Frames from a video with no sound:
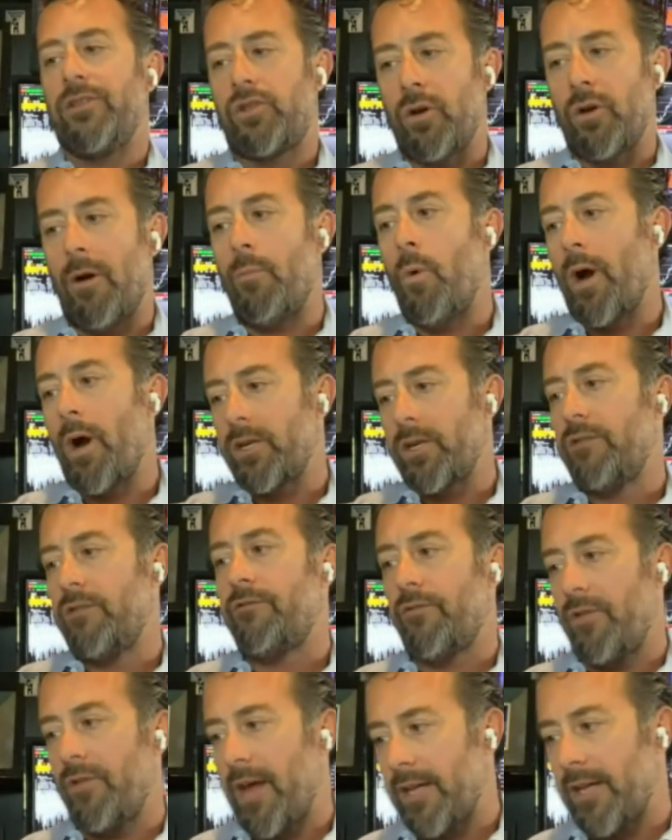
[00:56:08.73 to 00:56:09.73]
And so I'm
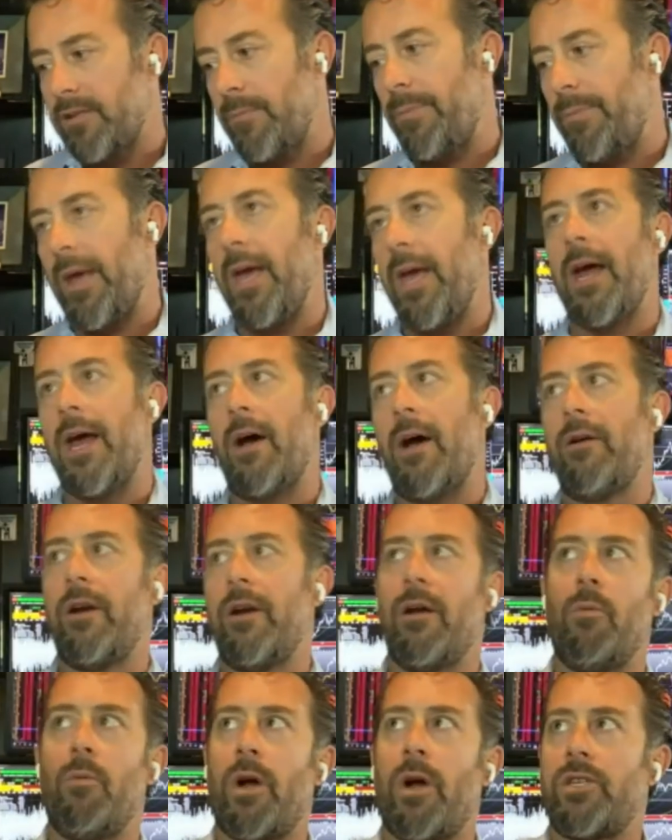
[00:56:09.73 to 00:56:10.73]
watching for that to pan
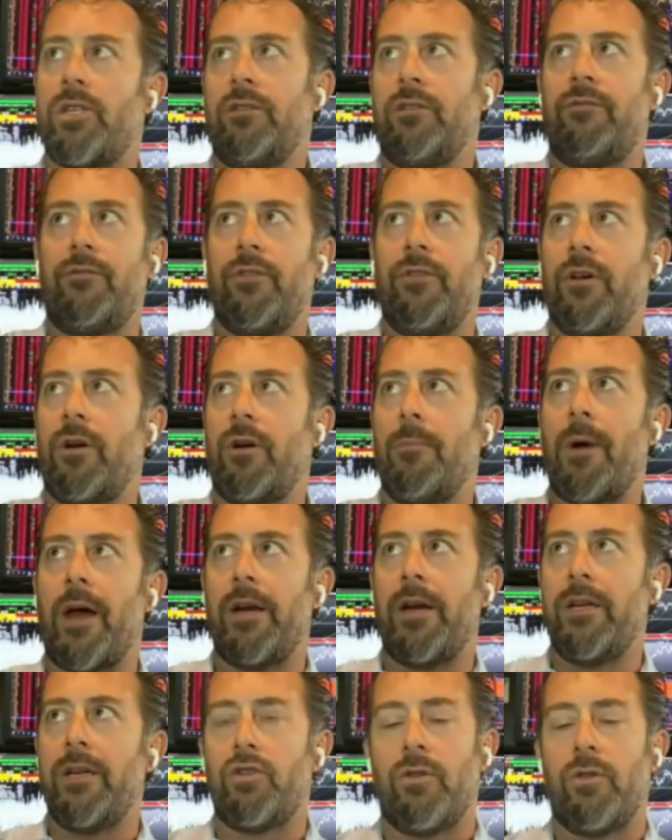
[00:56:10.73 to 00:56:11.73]
out and I'm watching for the
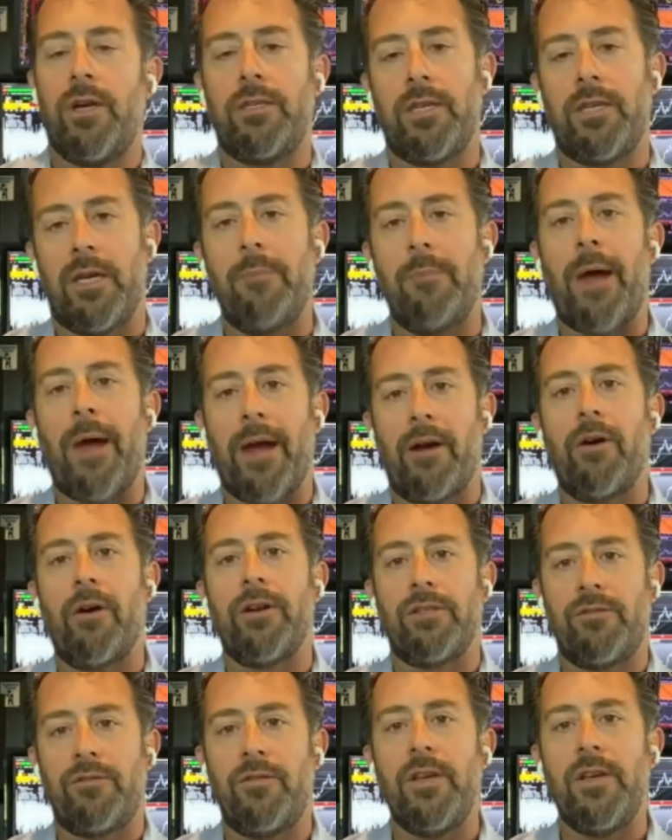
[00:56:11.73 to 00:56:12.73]
commodity trade to get
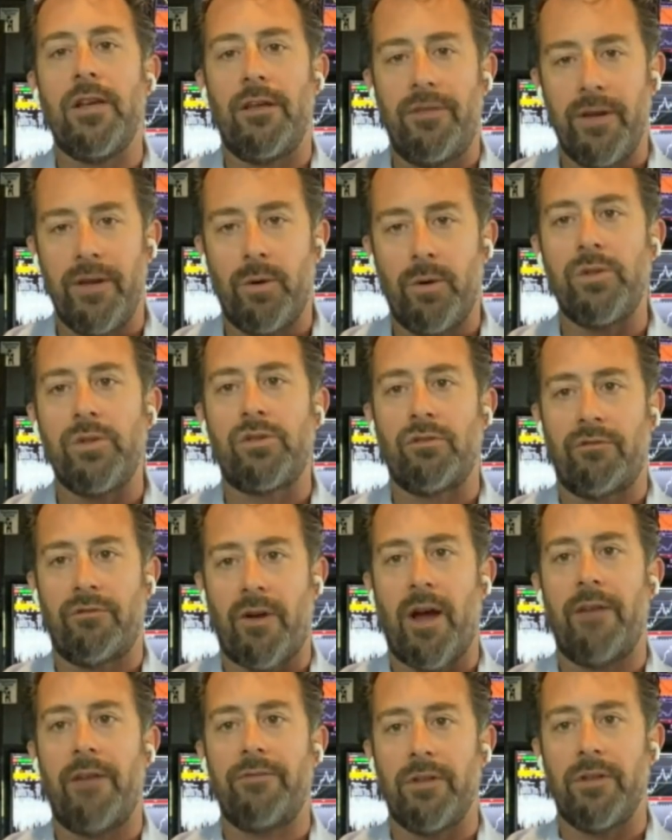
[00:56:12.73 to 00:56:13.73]
back on its feet. I think we
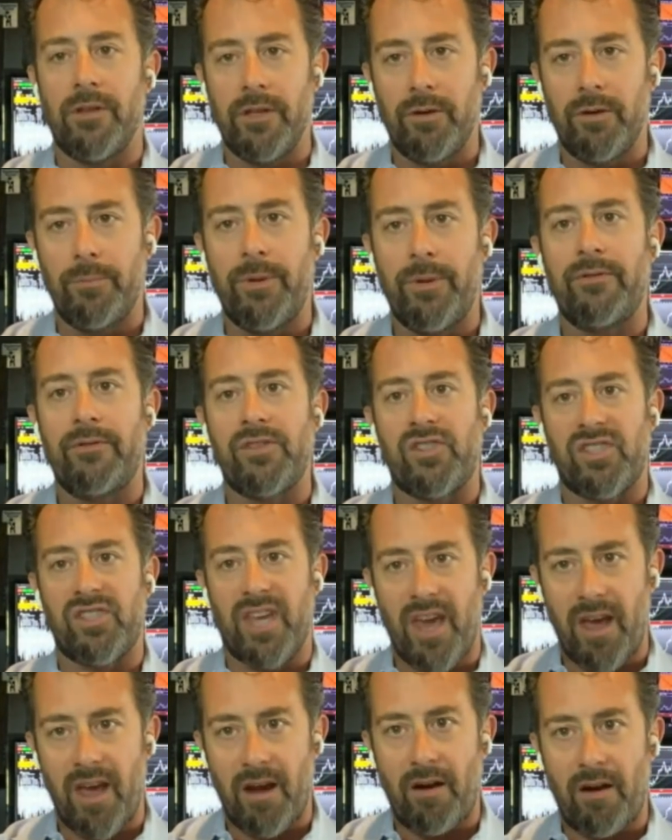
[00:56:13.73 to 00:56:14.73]
survived a little bit of a
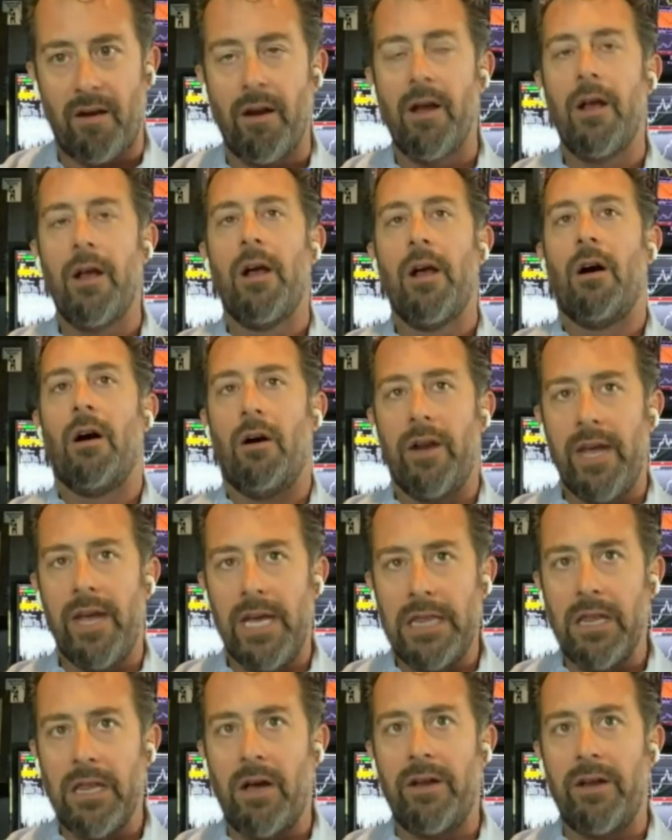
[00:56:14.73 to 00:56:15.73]
scare
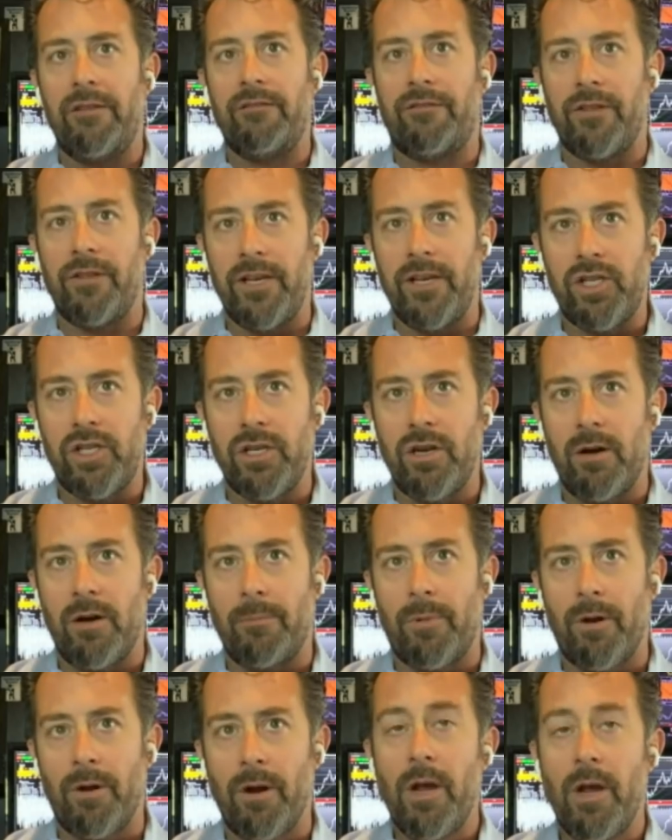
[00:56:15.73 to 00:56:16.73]
on headline
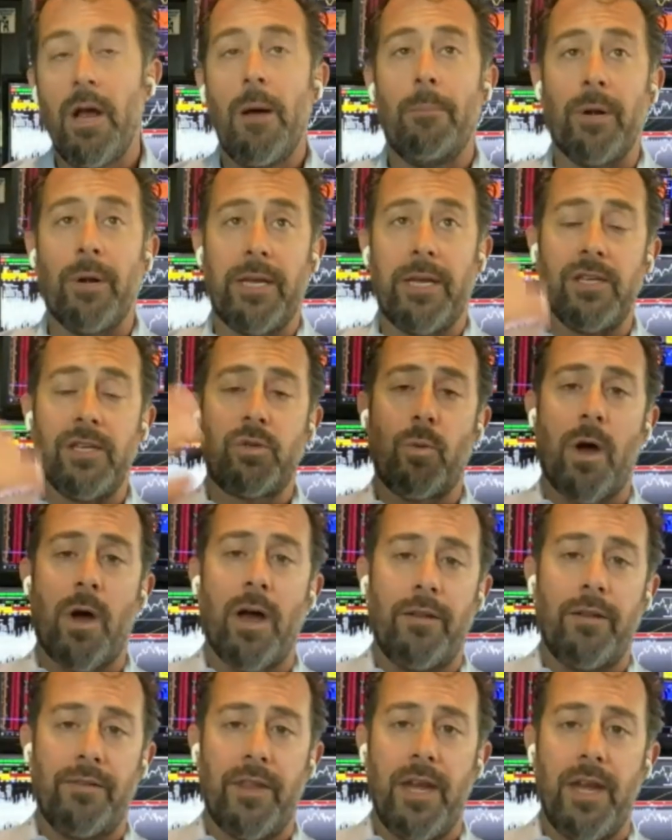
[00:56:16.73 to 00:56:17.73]
inflation number, but
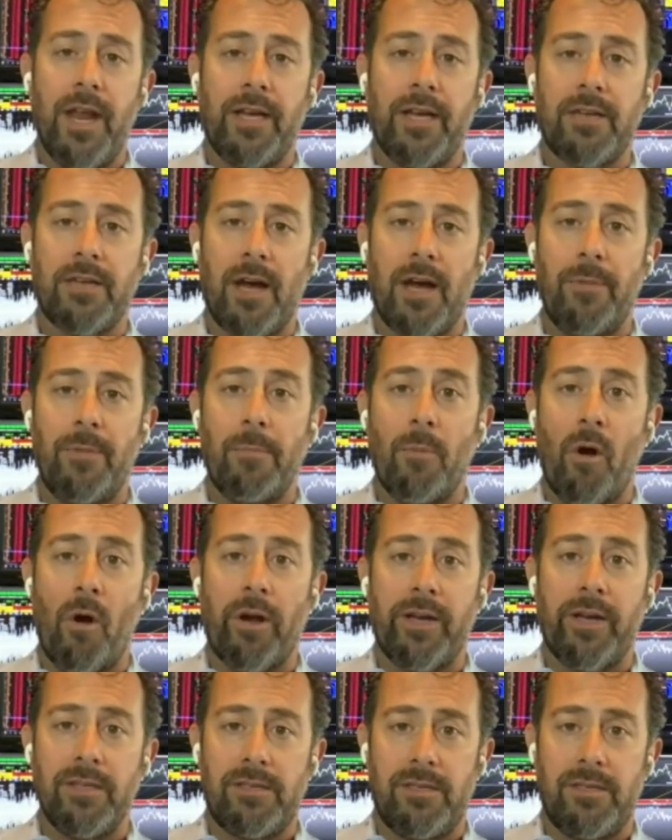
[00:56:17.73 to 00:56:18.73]
guess what? The next time the
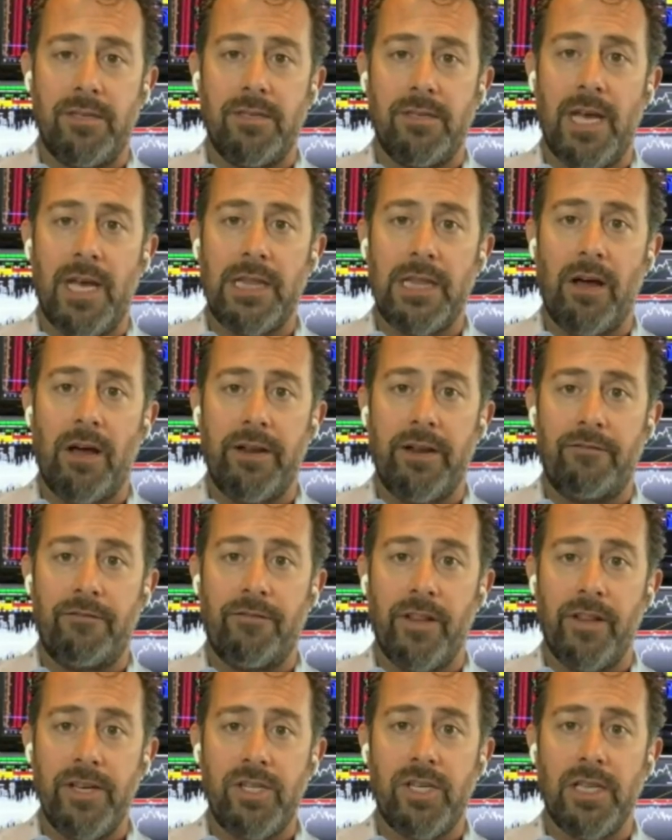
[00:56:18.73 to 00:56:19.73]
market sees headline
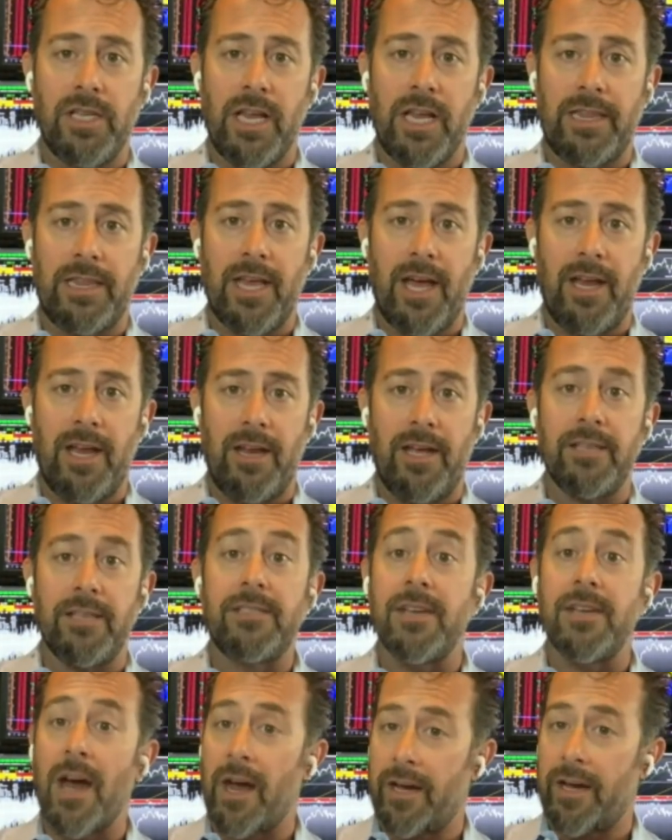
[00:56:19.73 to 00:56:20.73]
inflation like that,
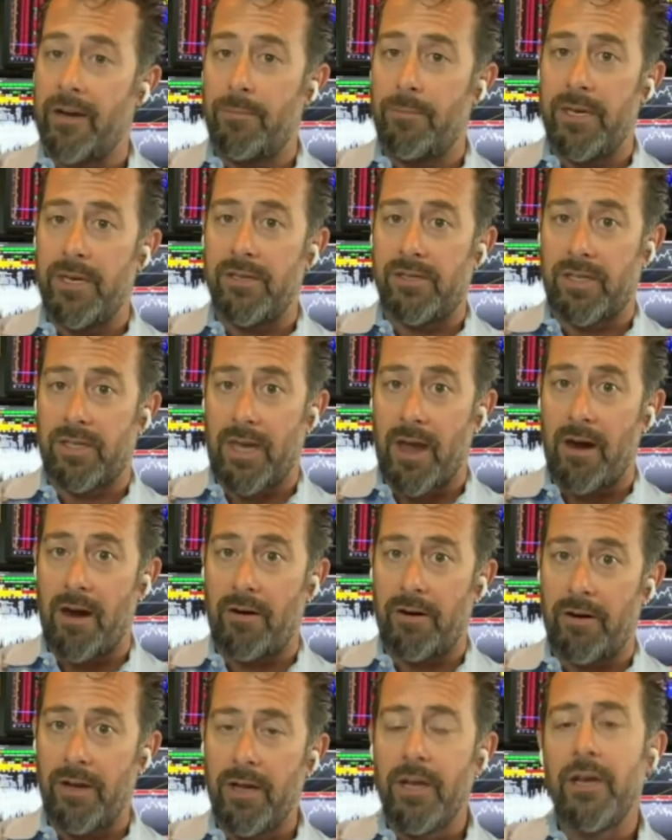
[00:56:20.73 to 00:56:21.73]
it's not going to be as
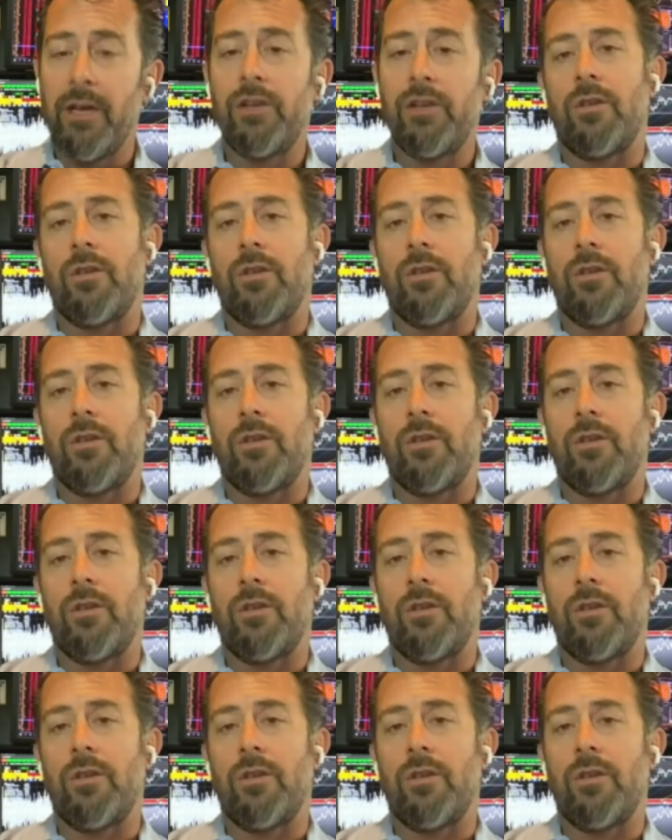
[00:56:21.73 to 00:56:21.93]
scared.